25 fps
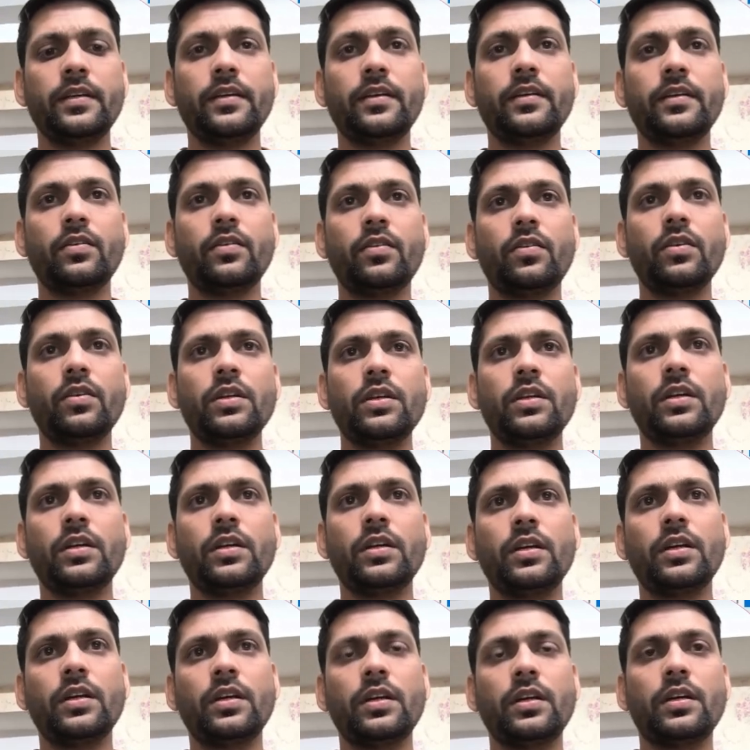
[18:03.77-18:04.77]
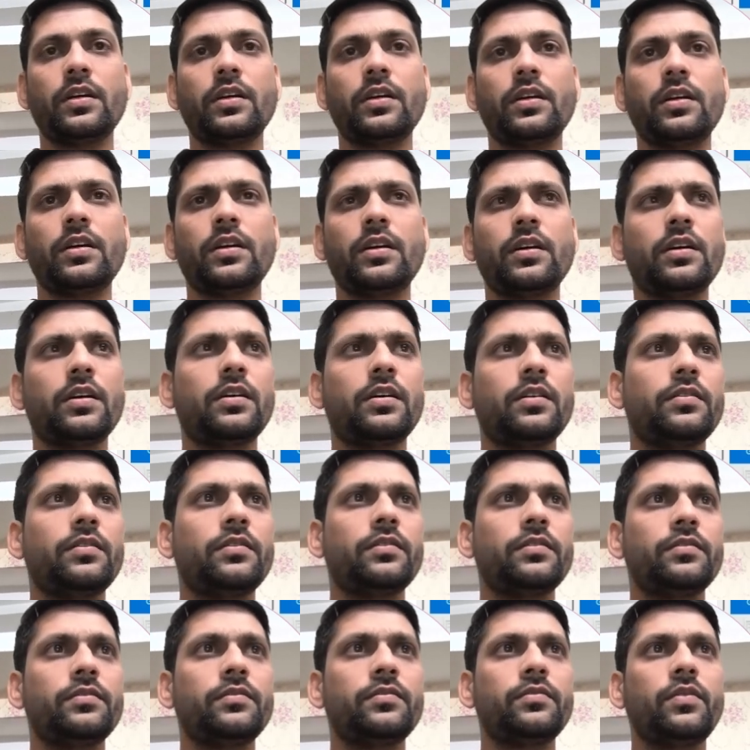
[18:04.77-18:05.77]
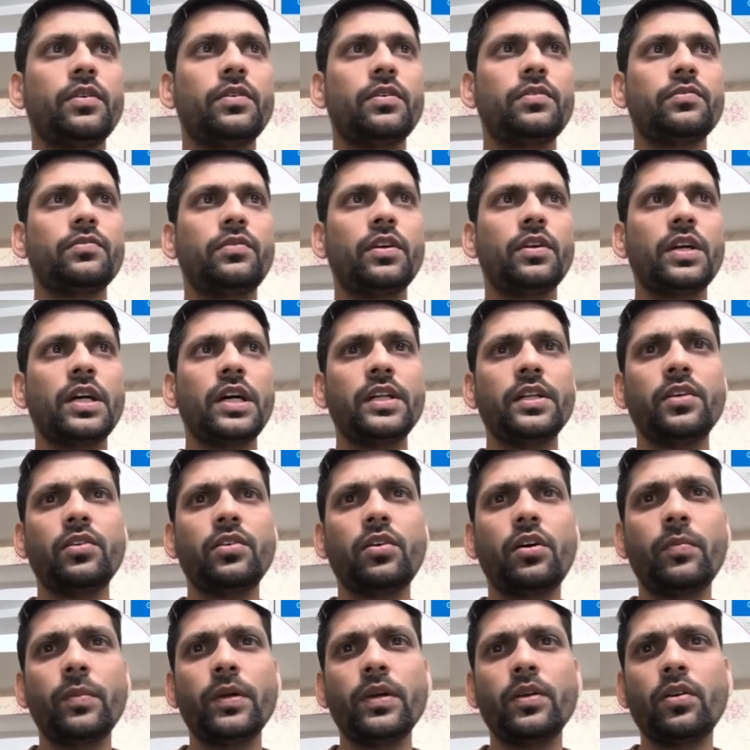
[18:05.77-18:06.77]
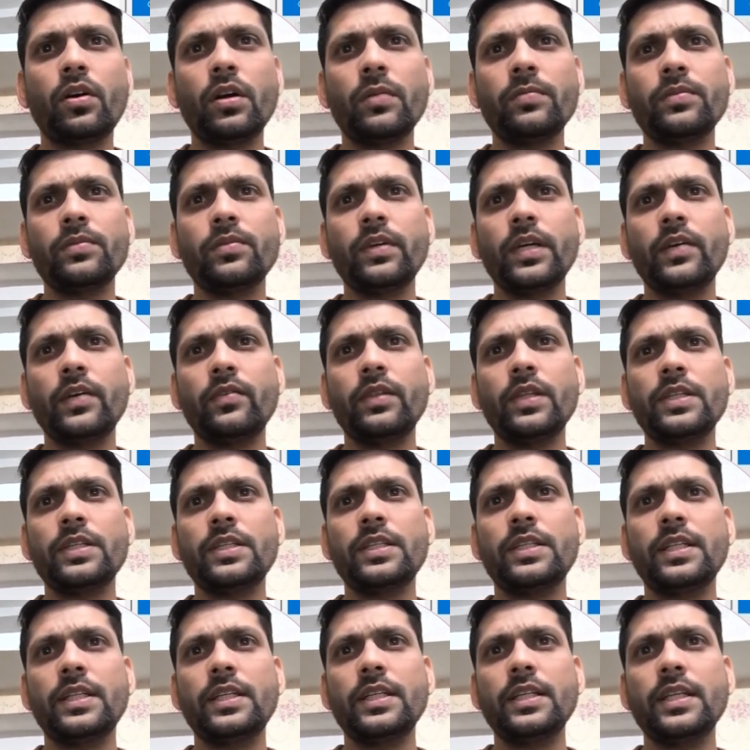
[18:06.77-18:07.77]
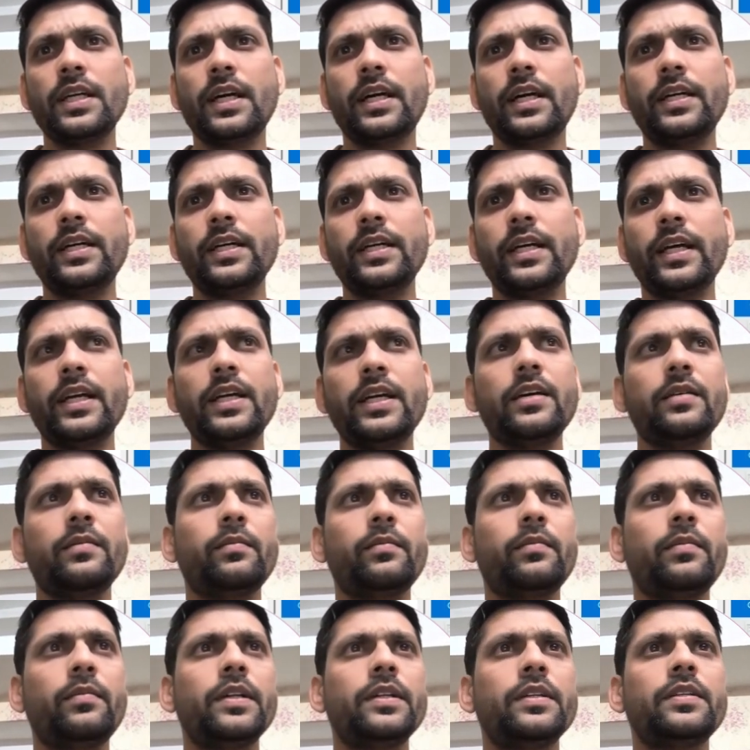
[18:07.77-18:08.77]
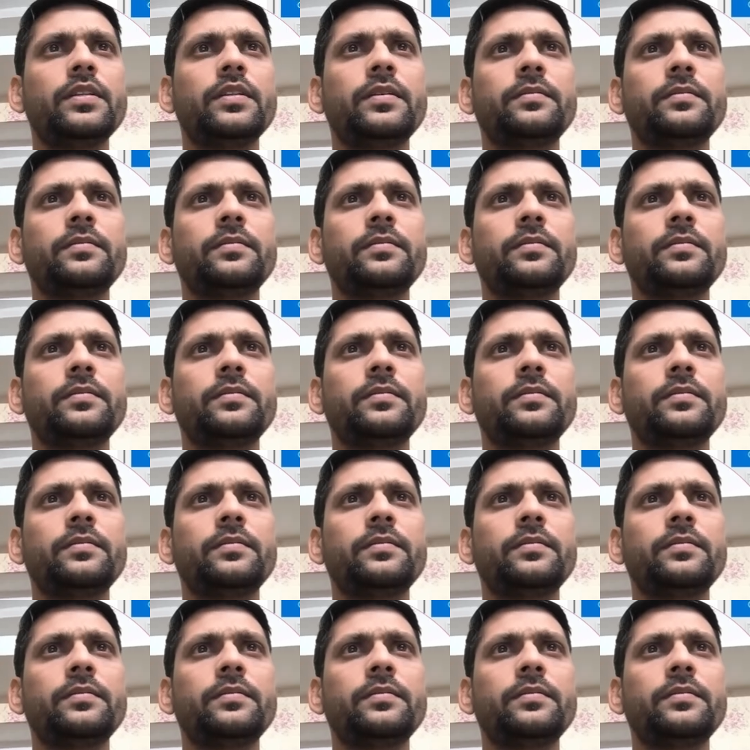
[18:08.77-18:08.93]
on what are the common columns? We have this city ID and month.